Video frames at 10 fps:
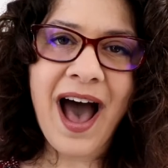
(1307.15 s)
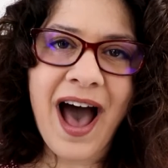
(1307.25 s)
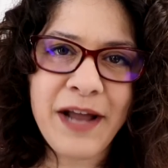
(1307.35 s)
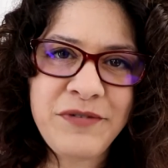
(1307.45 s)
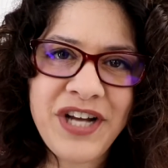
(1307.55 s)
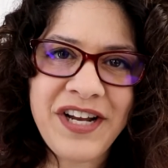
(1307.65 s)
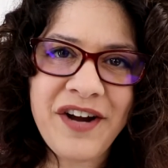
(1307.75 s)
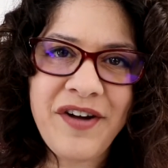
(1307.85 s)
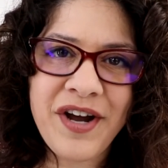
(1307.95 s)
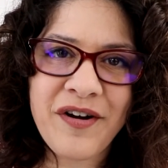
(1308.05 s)
I'm Jen
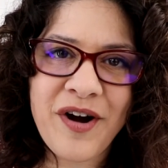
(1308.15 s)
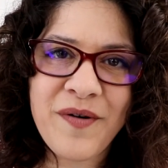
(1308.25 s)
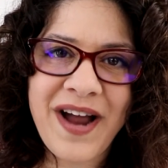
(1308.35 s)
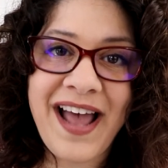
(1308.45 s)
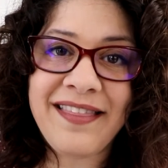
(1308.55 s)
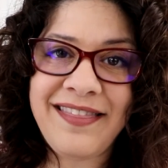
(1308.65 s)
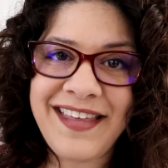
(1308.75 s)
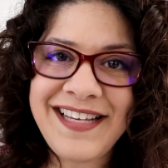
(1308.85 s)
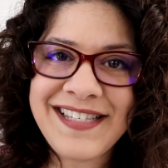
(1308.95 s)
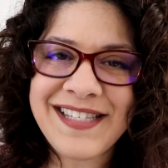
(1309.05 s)
Guerriero, and
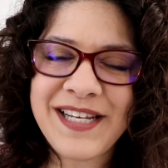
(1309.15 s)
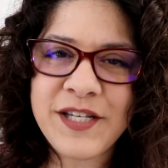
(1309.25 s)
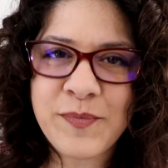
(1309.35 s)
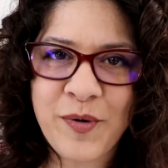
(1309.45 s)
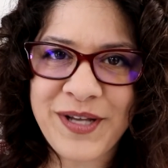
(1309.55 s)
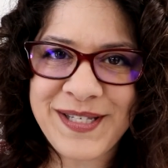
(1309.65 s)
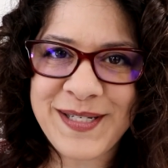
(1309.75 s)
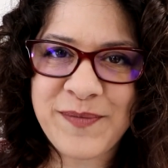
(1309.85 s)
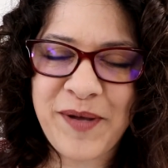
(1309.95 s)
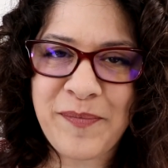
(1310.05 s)
this is
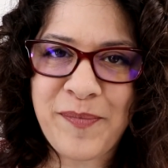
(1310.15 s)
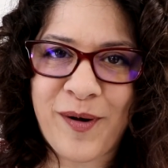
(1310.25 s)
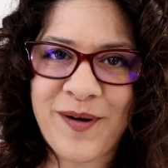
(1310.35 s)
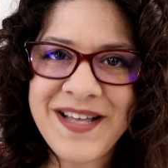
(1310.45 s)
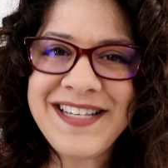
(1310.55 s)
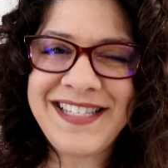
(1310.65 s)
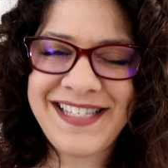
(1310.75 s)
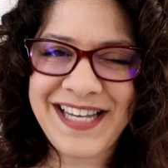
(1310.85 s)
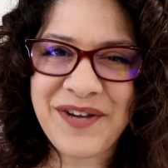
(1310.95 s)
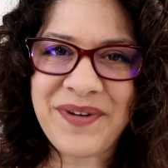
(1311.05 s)
Poisonous People.
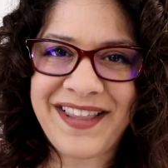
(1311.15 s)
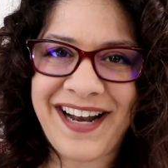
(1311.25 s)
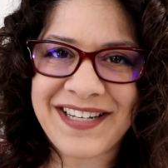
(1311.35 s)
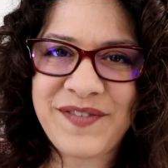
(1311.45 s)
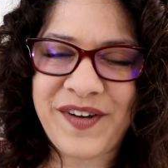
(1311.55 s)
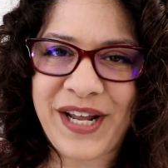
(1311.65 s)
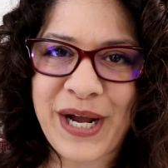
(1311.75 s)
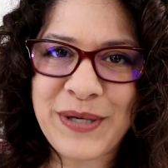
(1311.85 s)
See you in the next video.